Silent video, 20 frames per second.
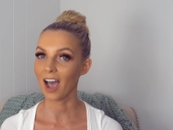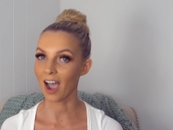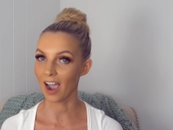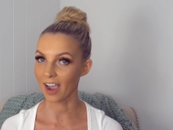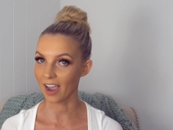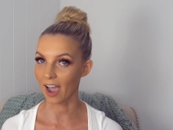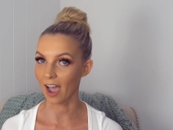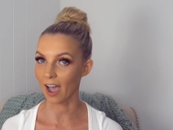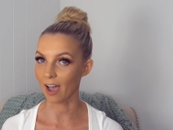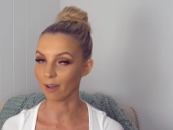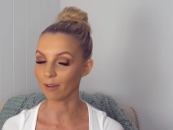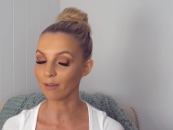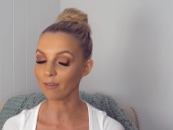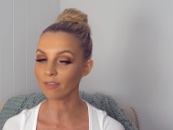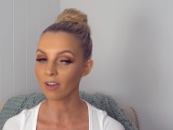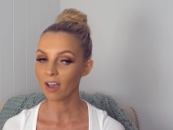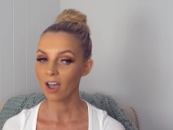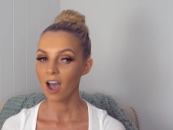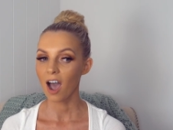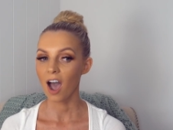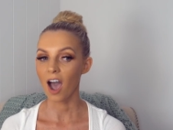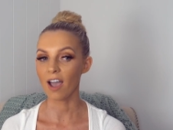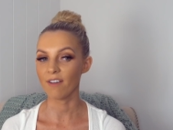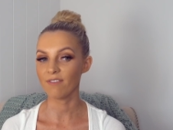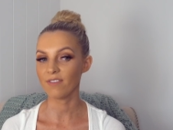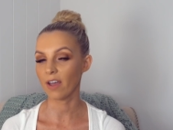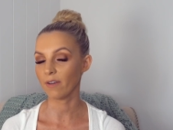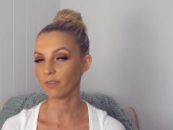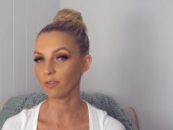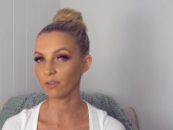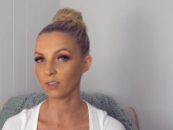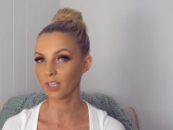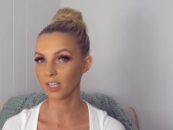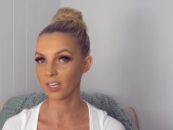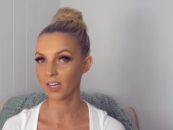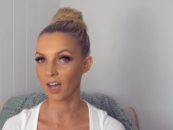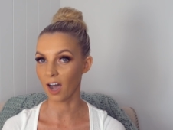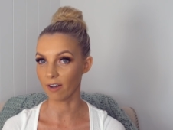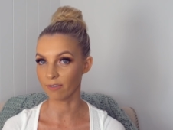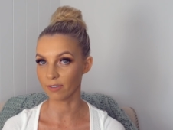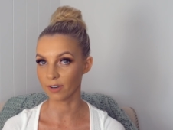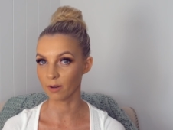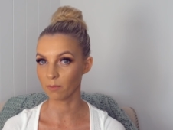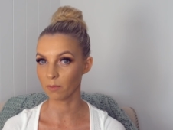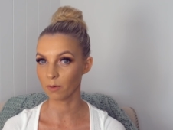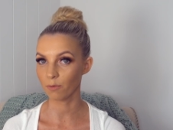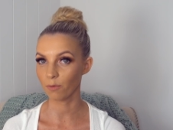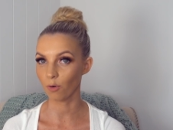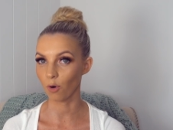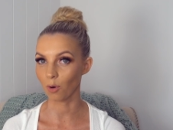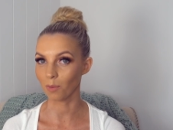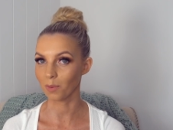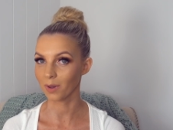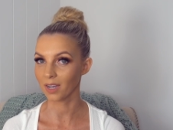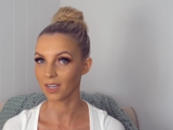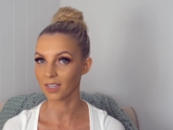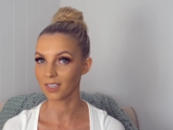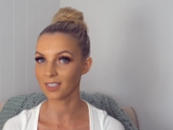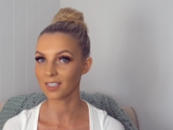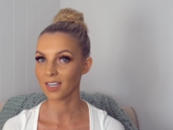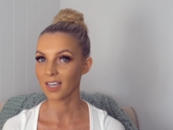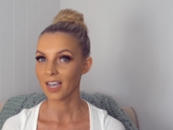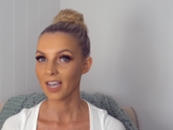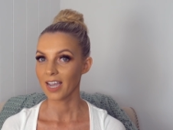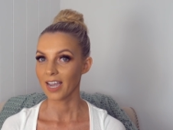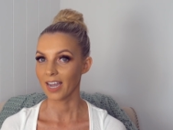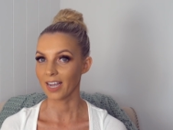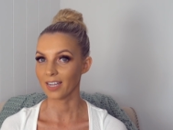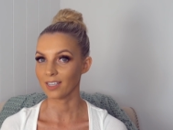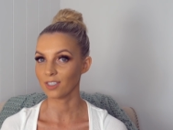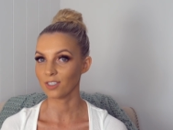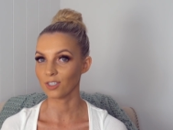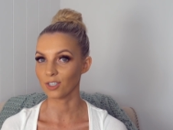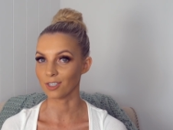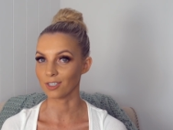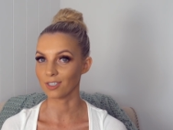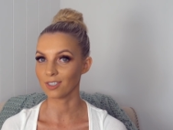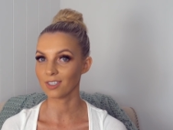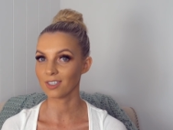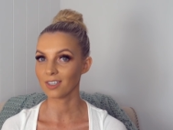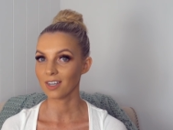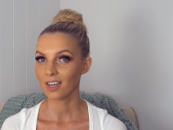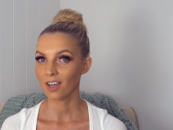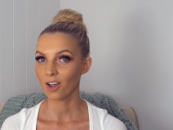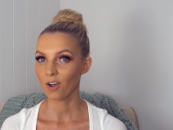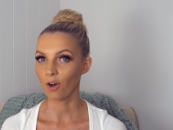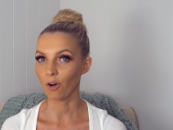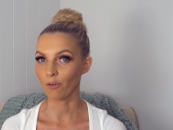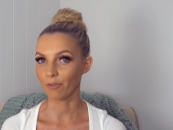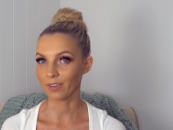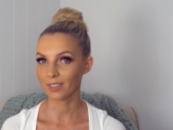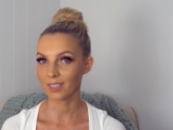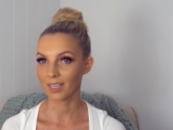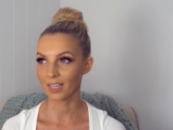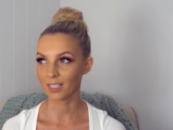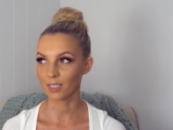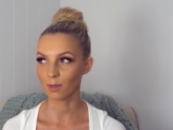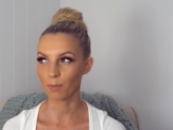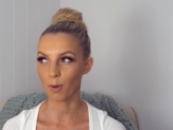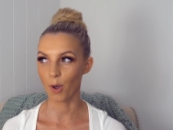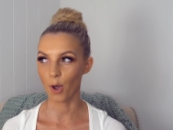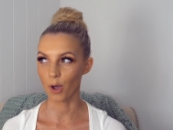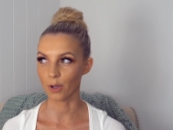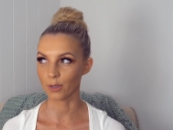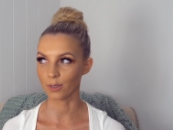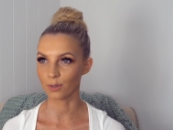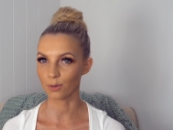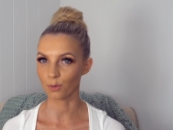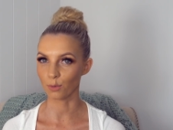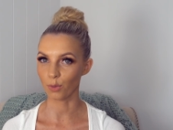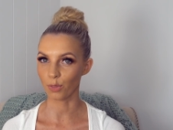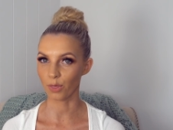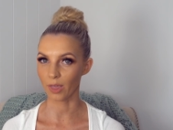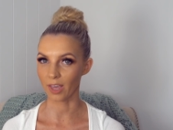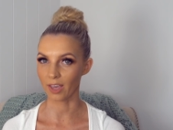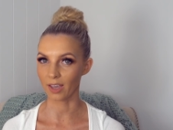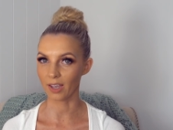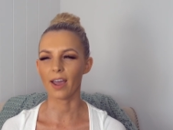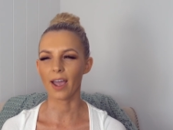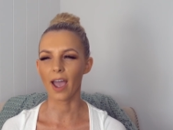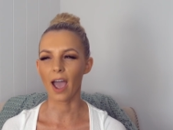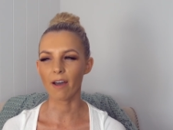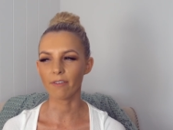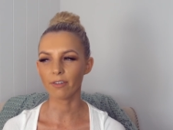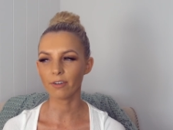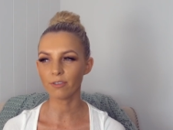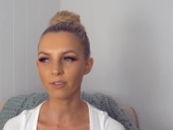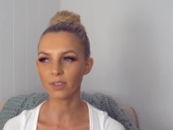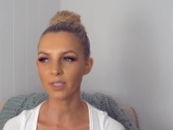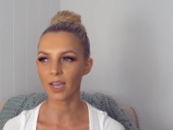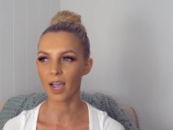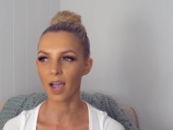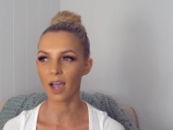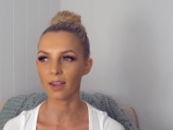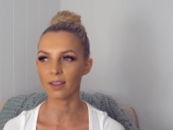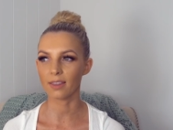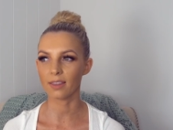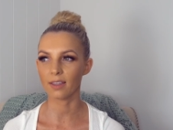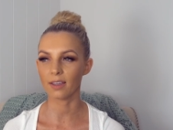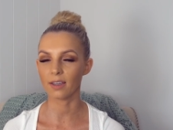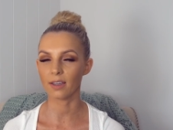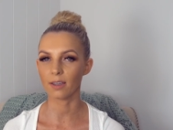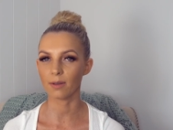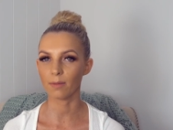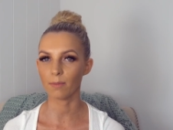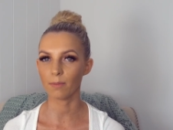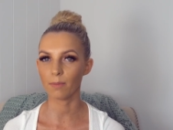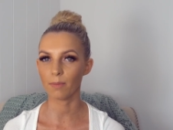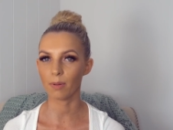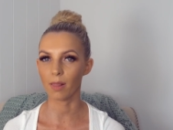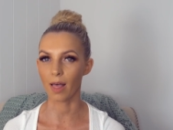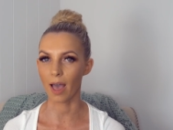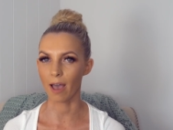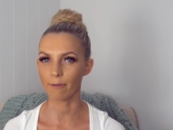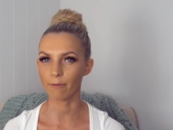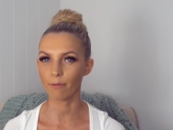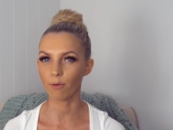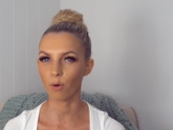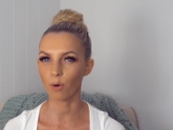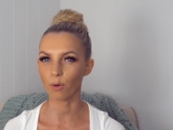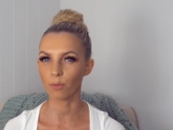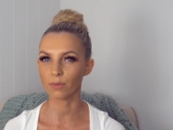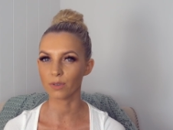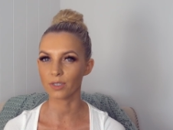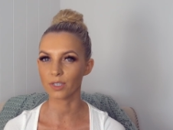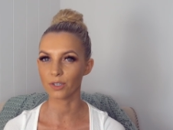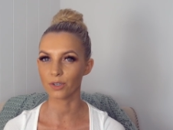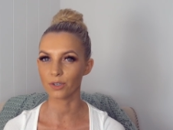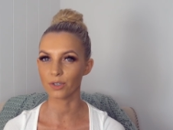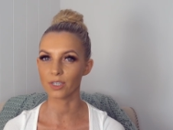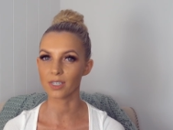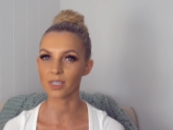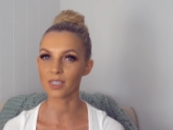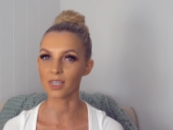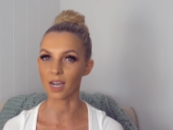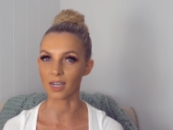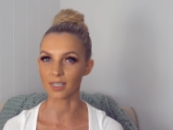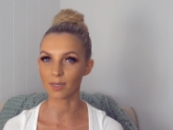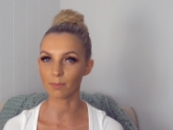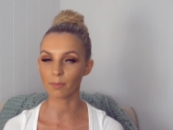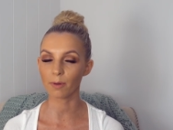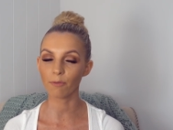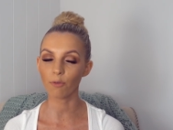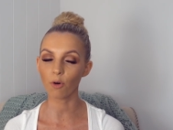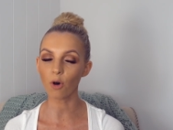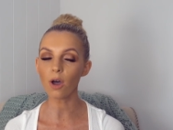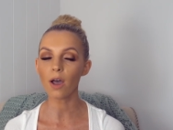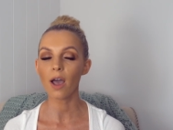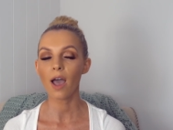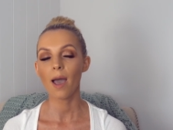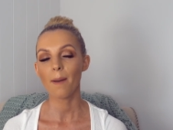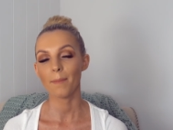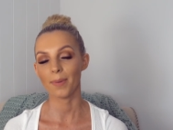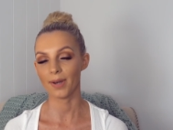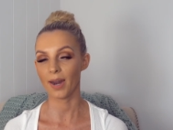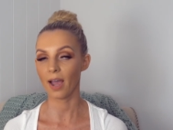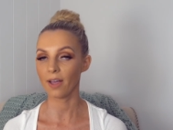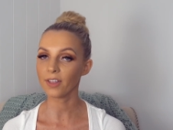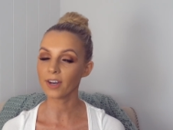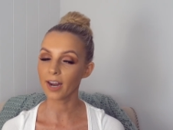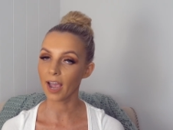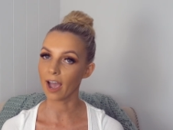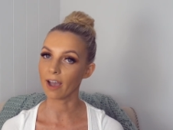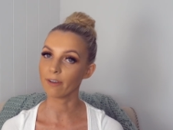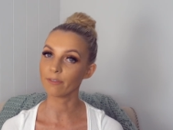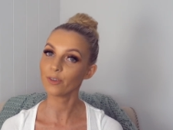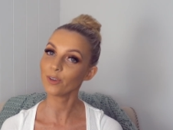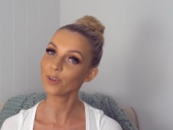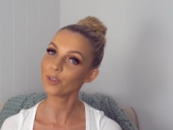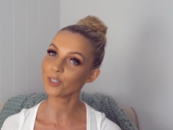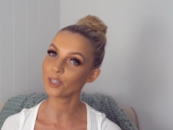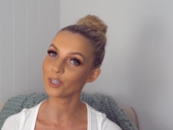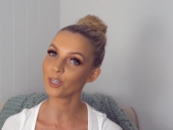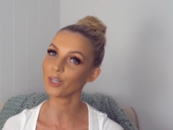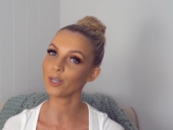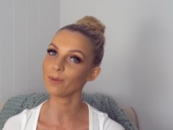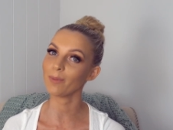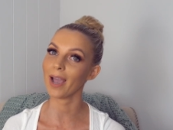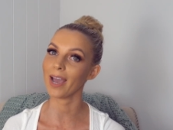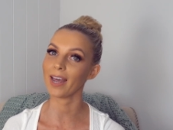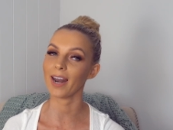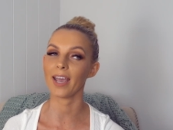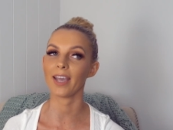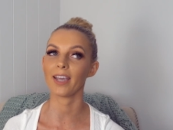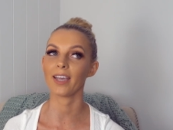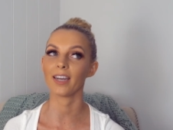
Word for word: I have. I've never really covered it before because it's just, obviously it's a personal thing. I haven't really had the platform to discuss it before but now that I have YouTube and I